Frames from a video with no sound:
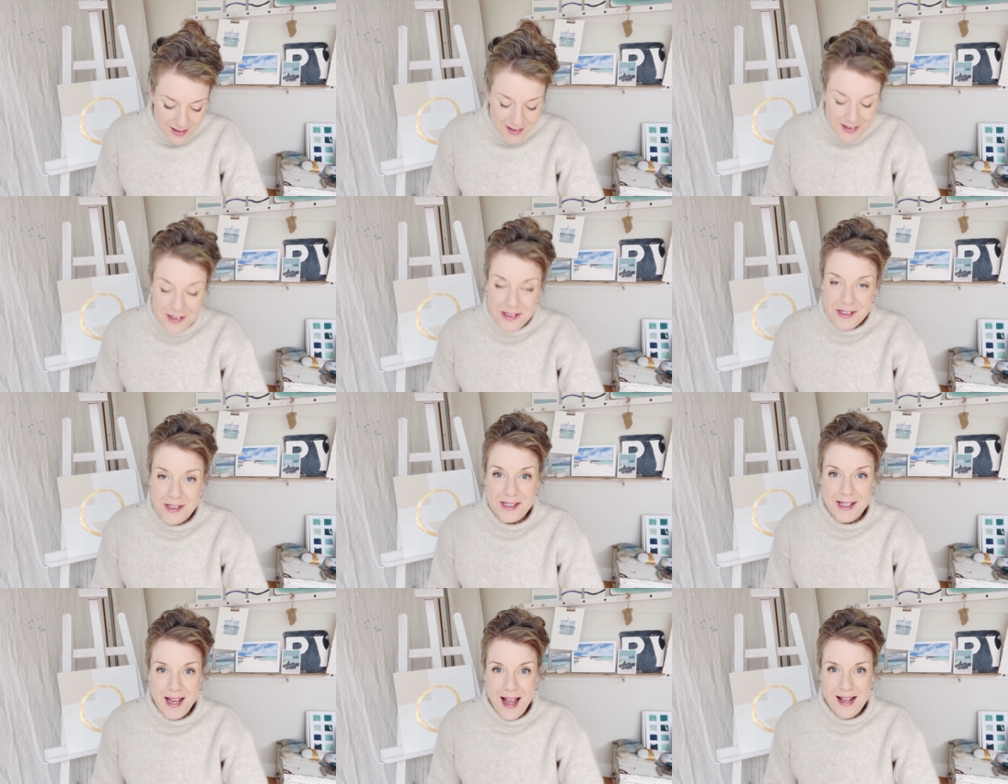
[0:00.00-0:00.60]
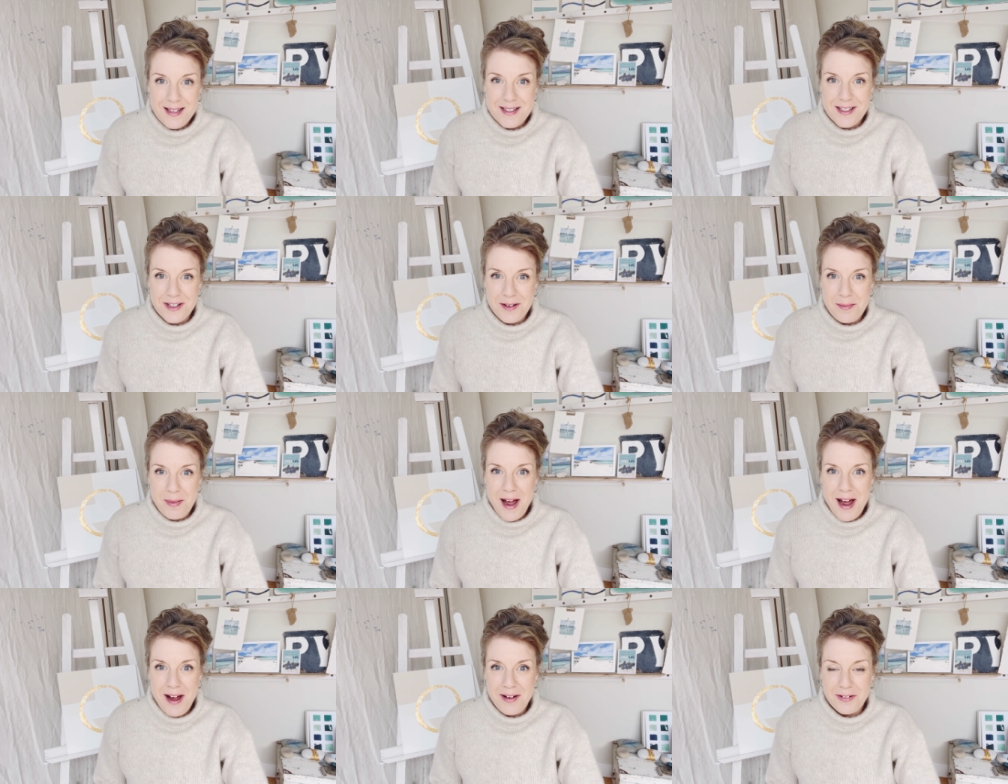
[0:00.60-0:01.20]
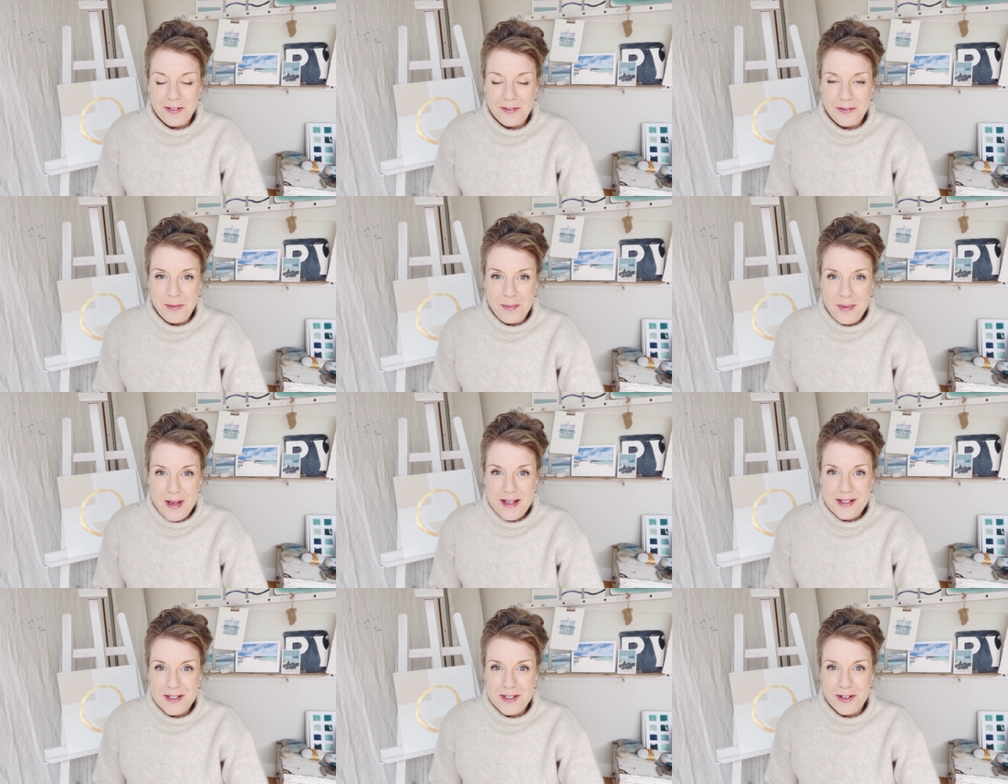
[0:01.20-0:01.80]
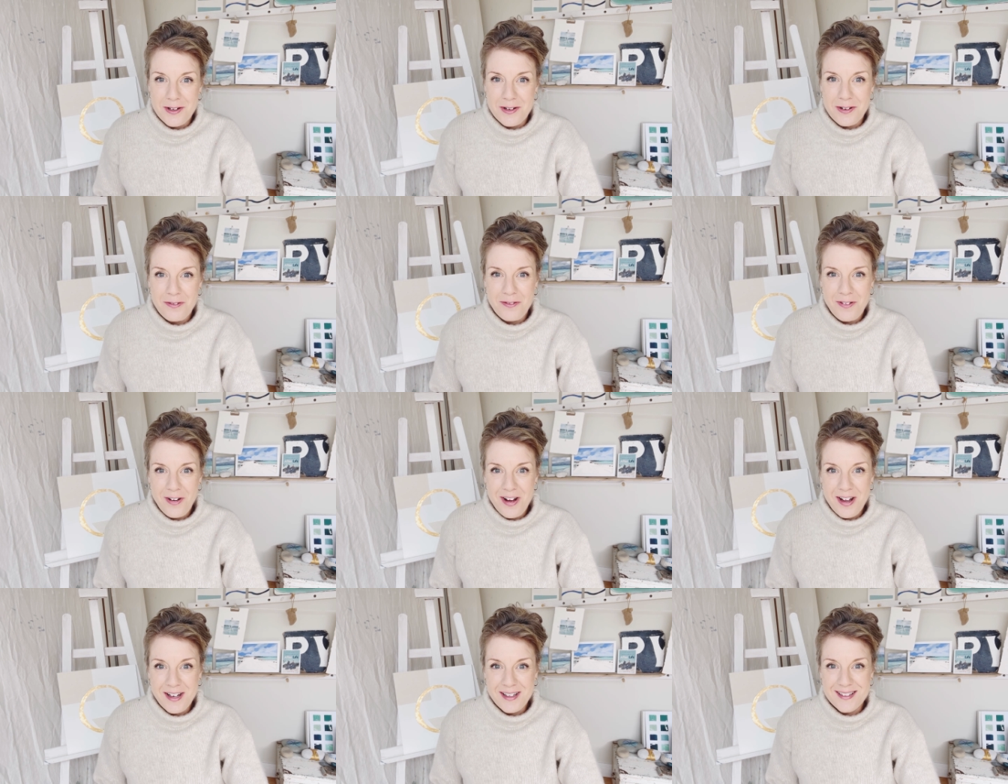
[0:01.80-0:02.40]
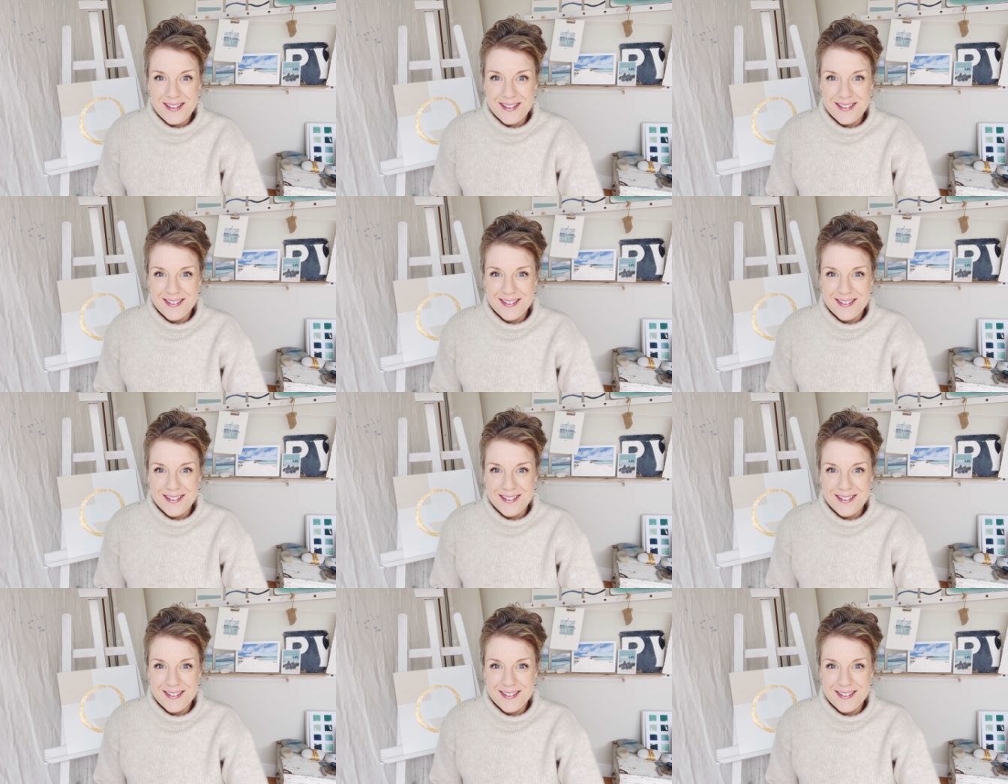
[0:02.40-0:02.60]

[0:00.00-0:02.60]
scattered about for me to find.